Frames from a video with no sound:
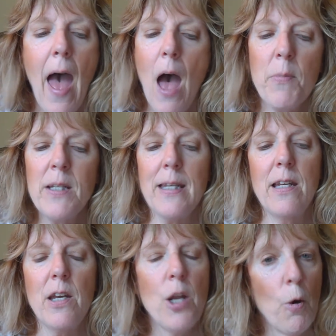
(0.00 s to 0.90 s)
Emma
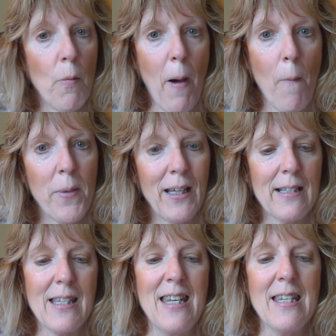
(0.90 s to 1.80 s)
didn't know about
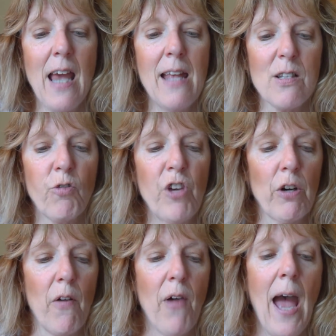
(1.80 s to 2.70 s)
Pickett's intense
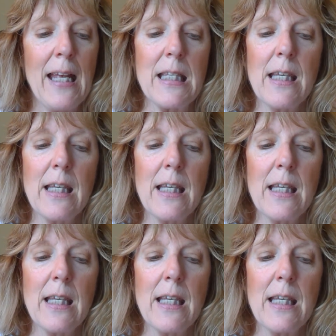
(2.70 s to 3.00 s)
fear of heights,